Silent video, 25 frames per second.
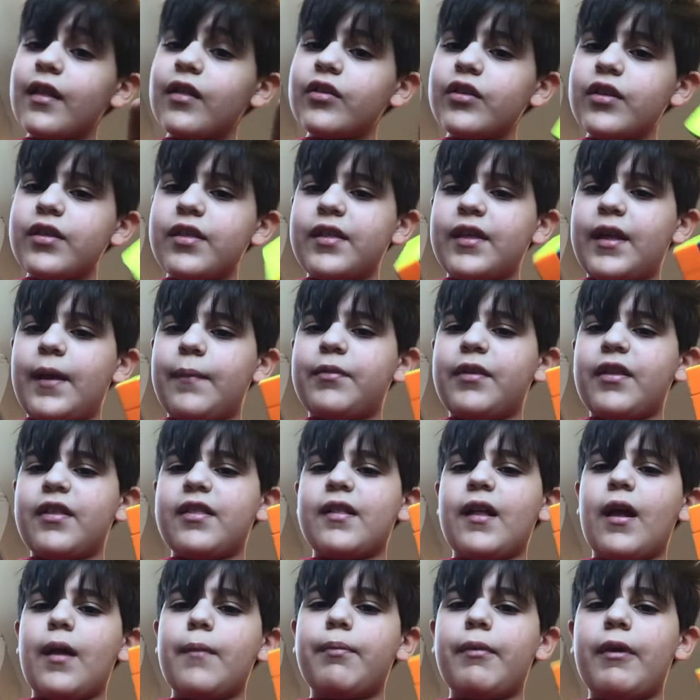accidentally
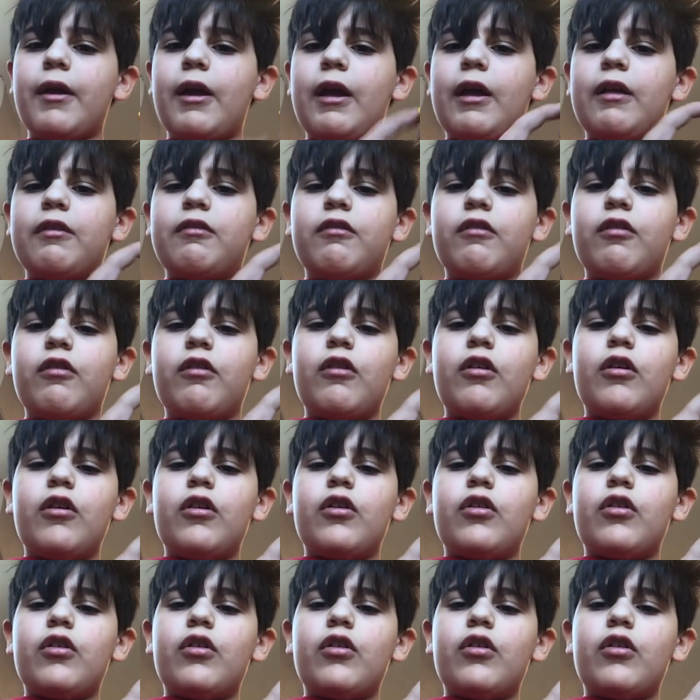skipped a step and